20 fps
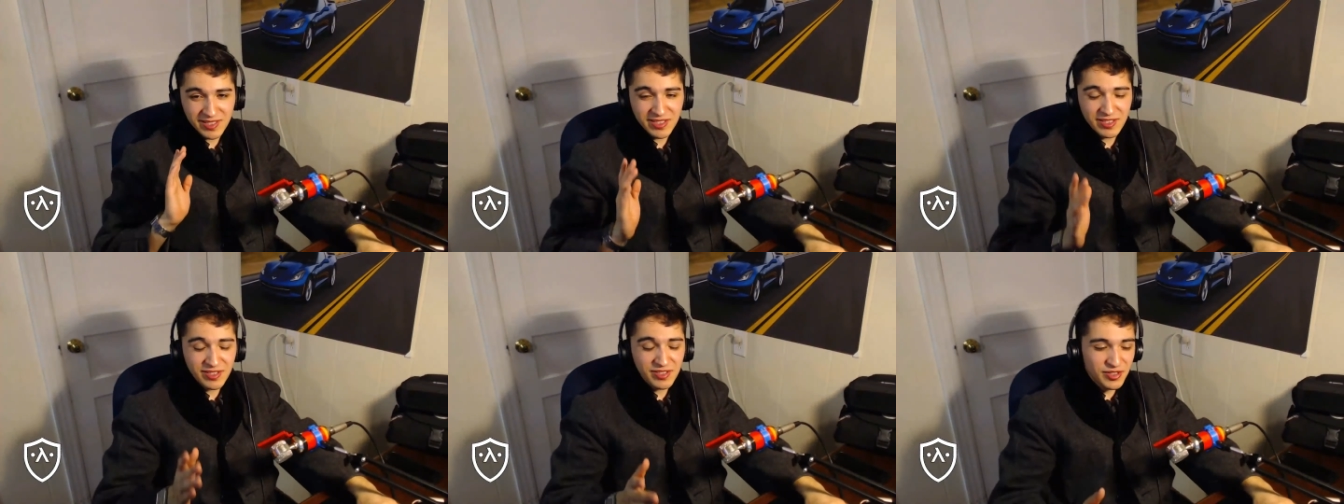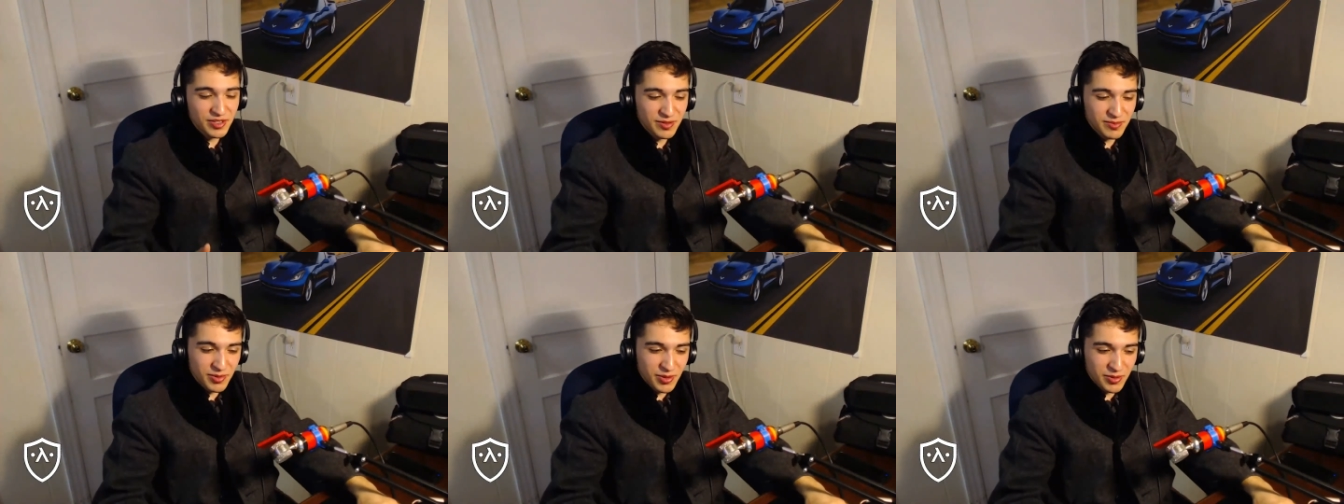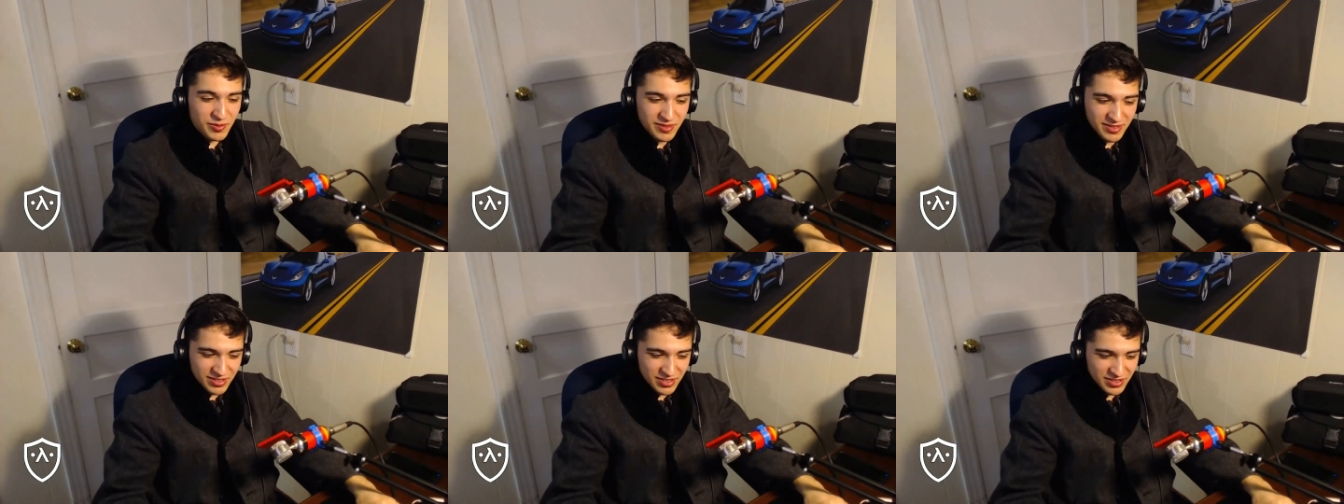is a good
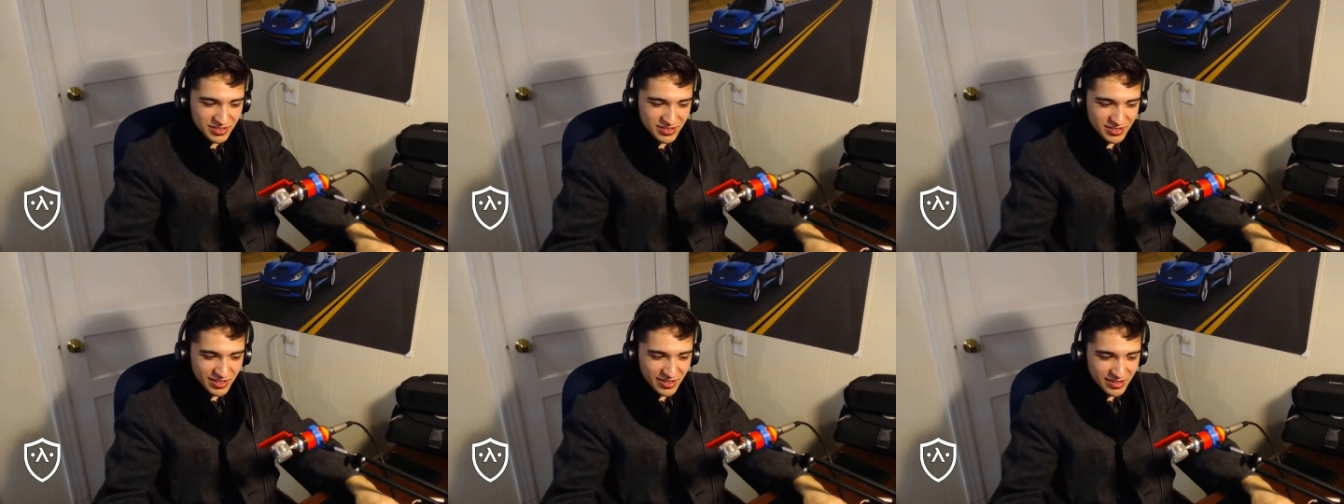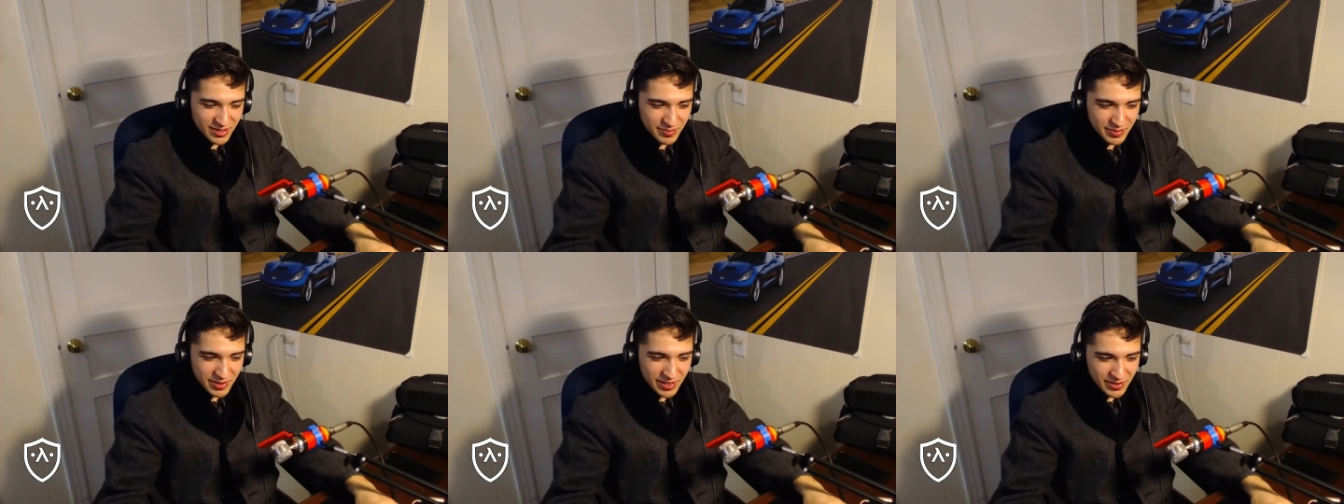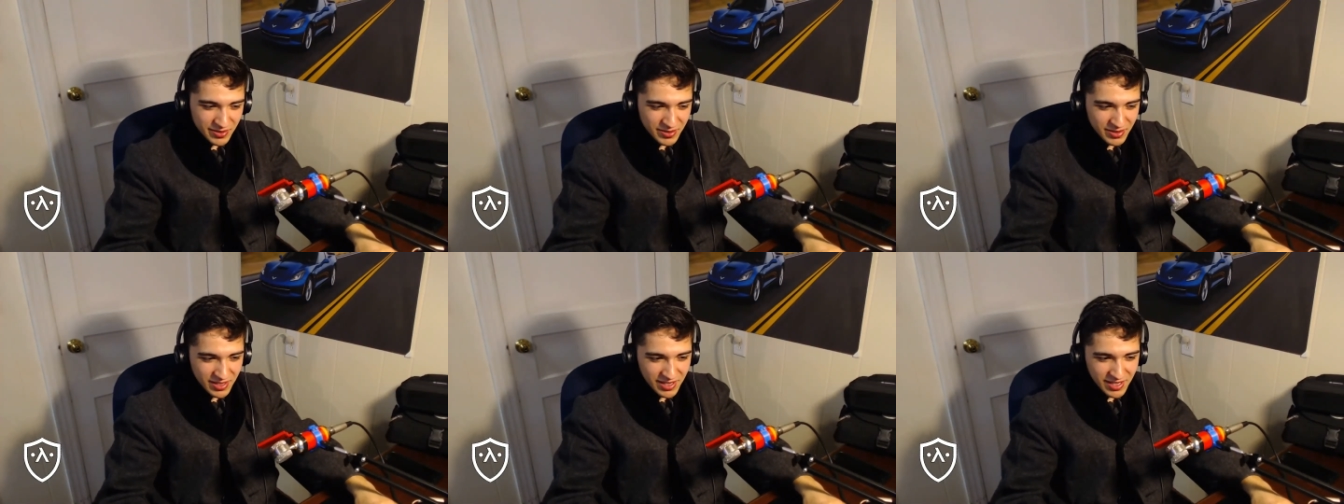moment to talk
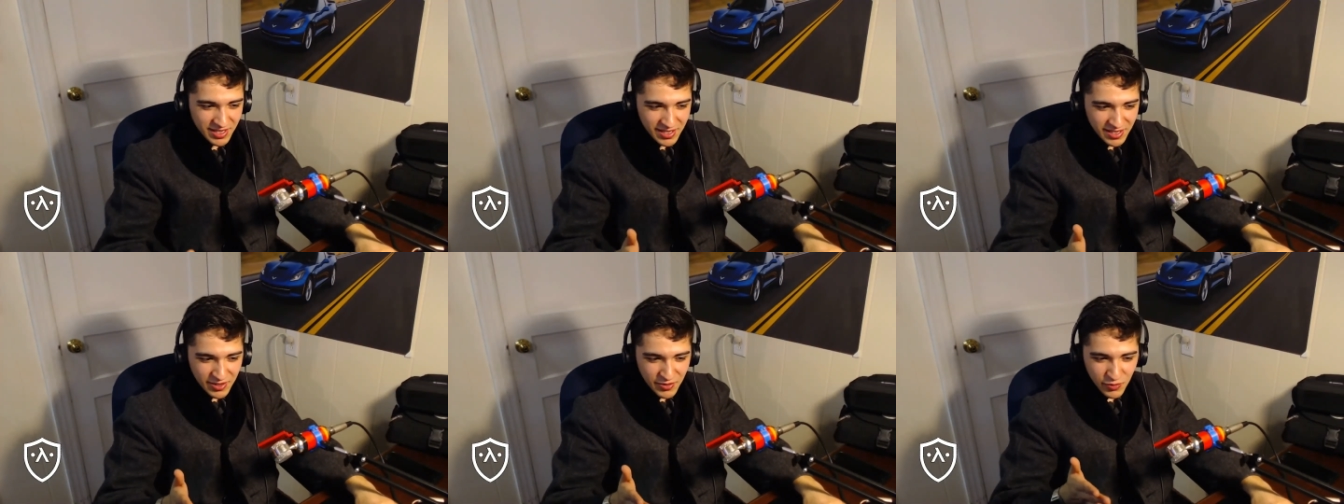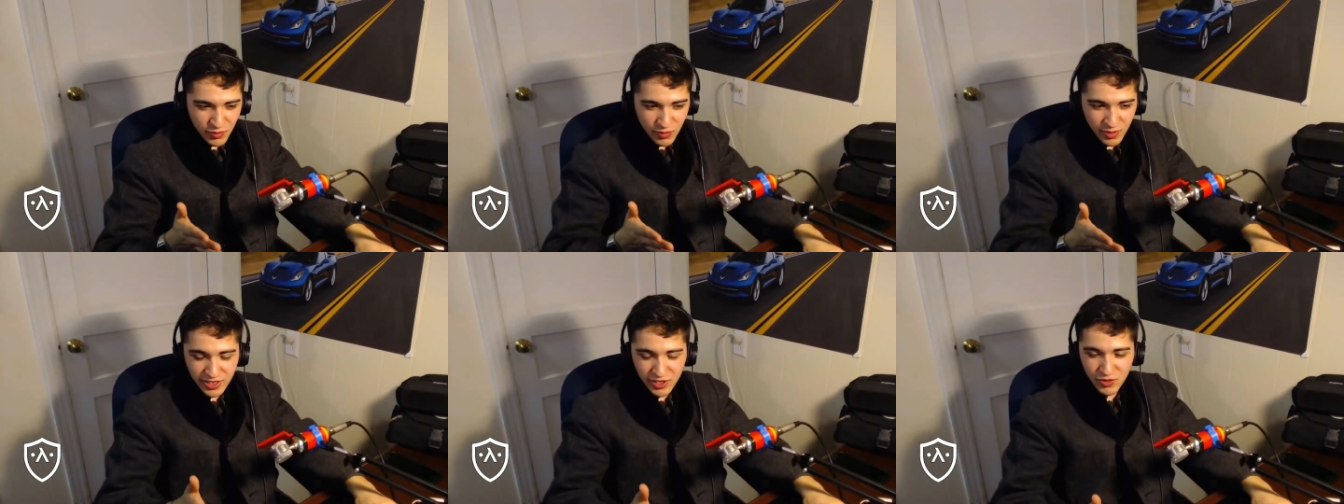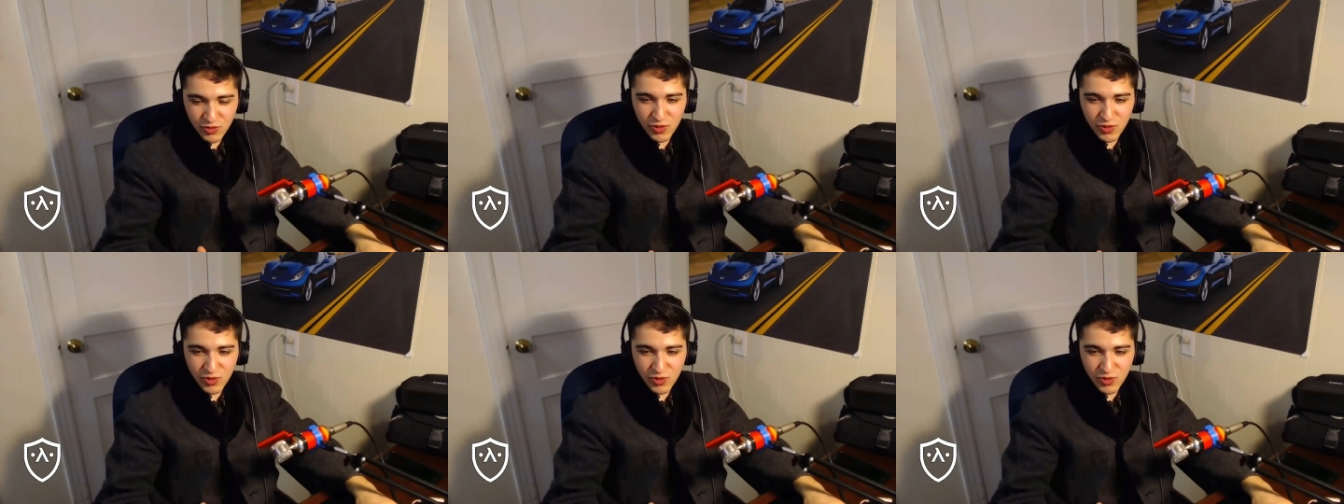about which